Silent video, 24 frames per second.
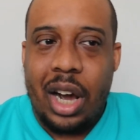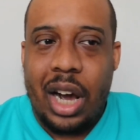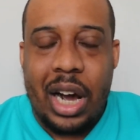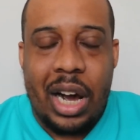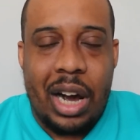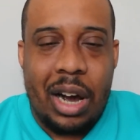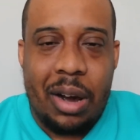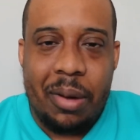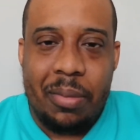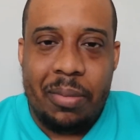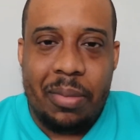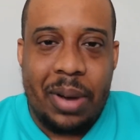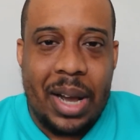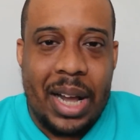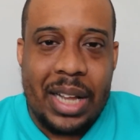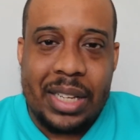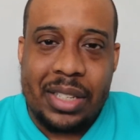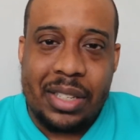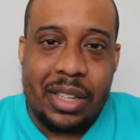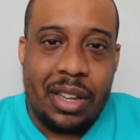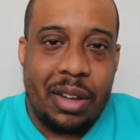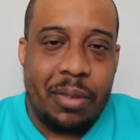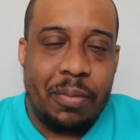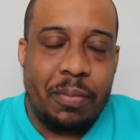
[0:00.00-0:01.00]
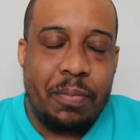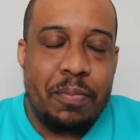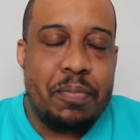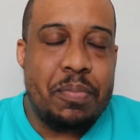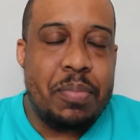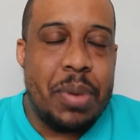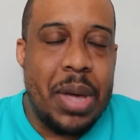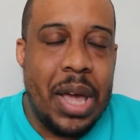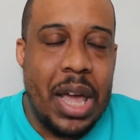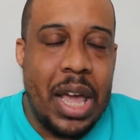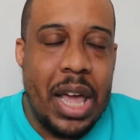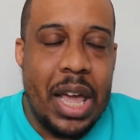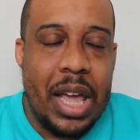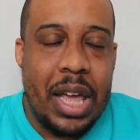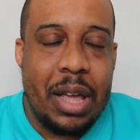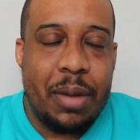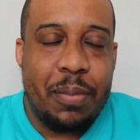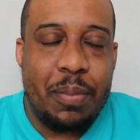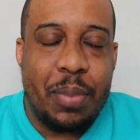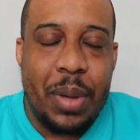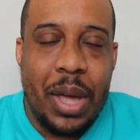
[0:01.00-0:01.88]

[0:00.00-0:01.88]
has a big,